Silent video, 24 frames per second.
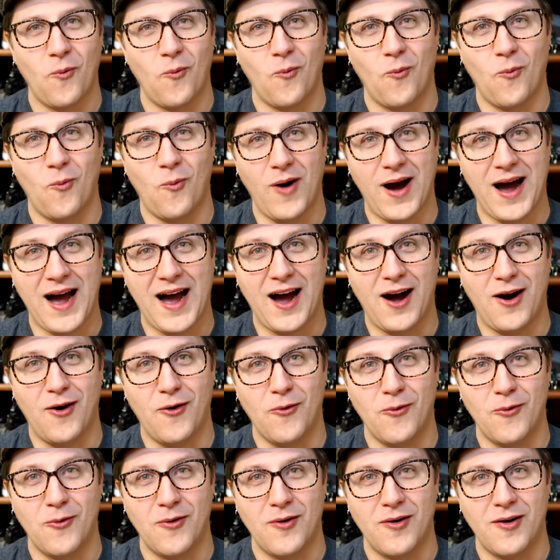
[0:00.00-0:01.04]

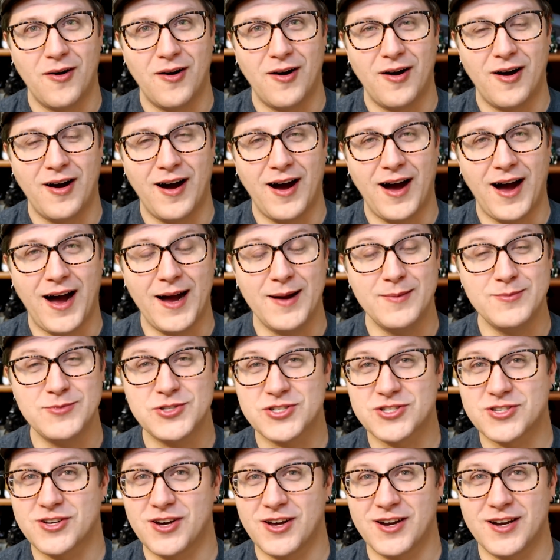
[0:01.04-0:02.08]
wow. I'm
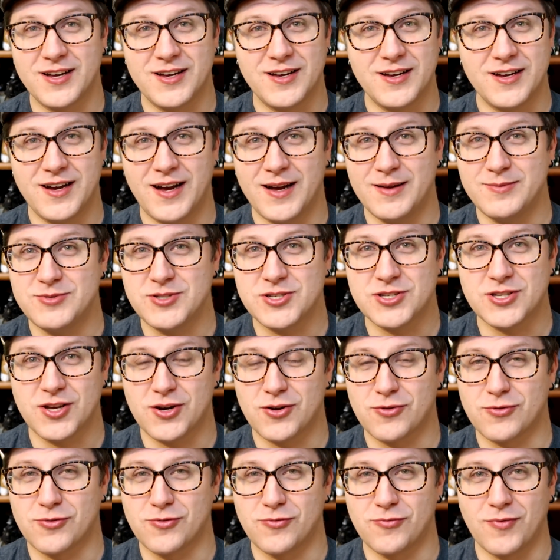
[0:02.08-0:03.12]
just
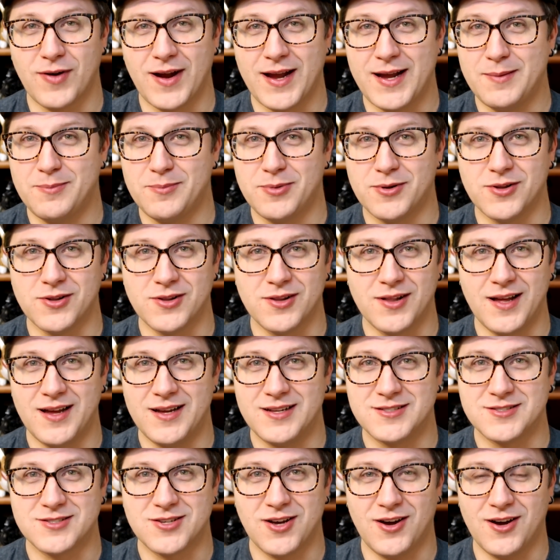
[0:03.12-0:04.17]
gonna ramble
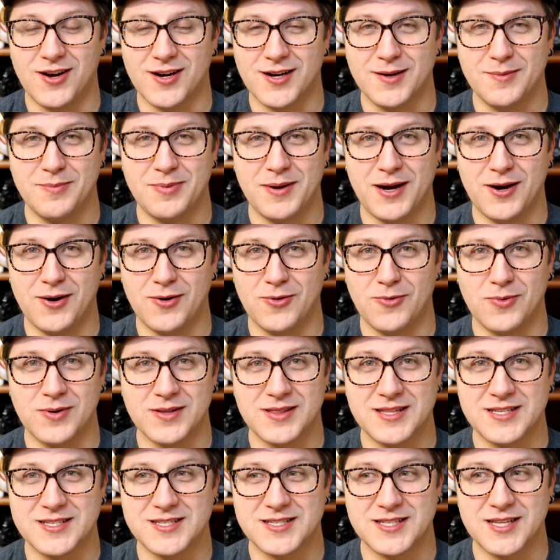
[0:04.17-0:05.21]
and talk about
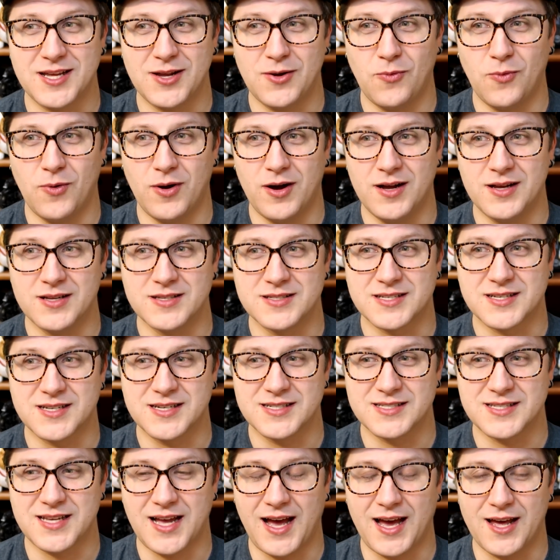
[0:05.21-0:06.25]
what this thing was,
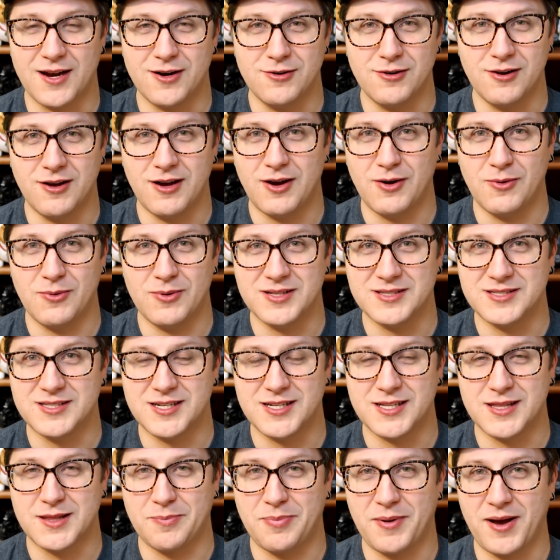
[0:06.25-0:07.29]
because I don't know how well it
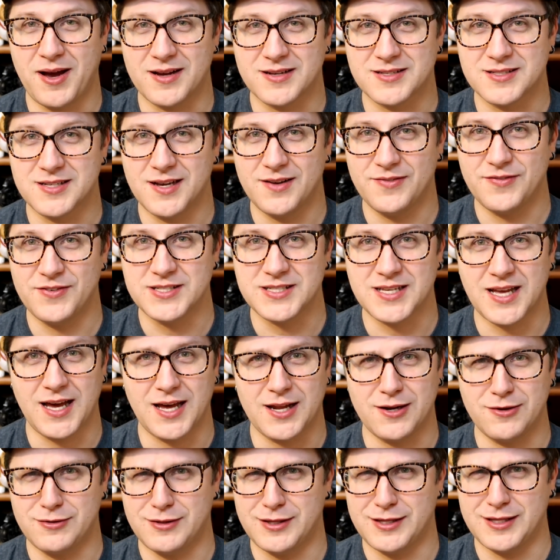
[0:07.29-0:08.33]
did at the box office.
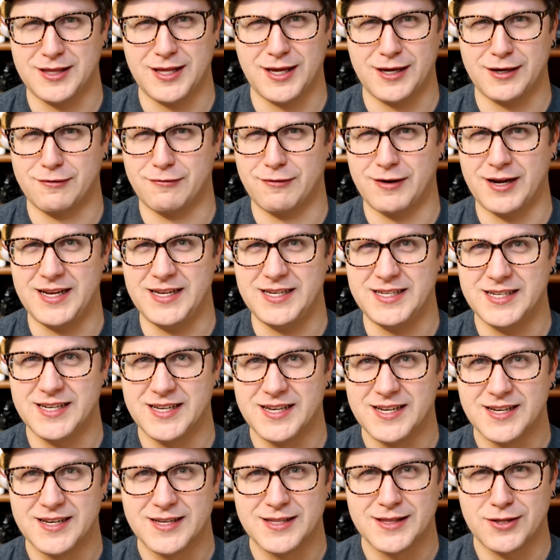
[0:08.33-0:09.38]
I don't think that great.
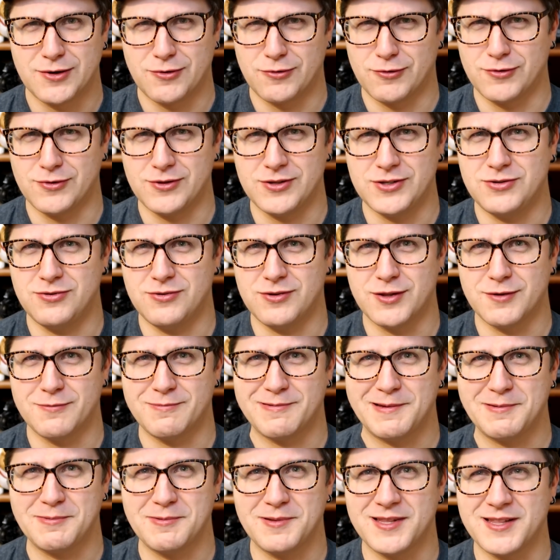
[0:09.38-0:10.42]
There were only two other
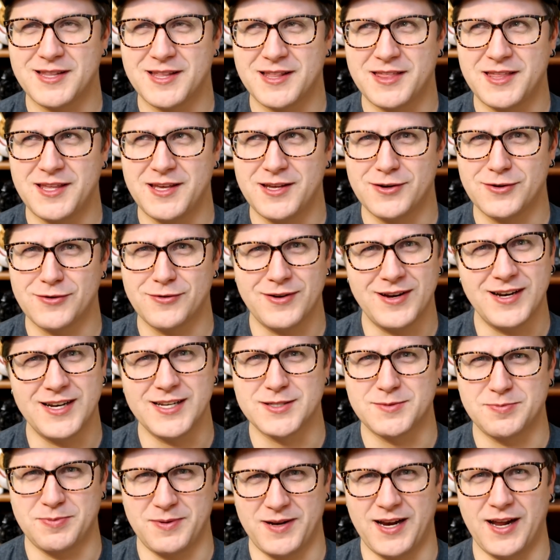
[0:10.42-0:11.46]
people in the theater. Granted,
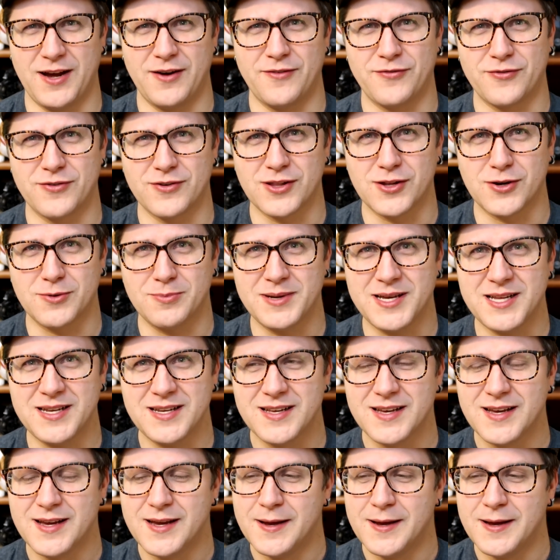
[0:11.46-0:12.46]
it's been out for a little bit.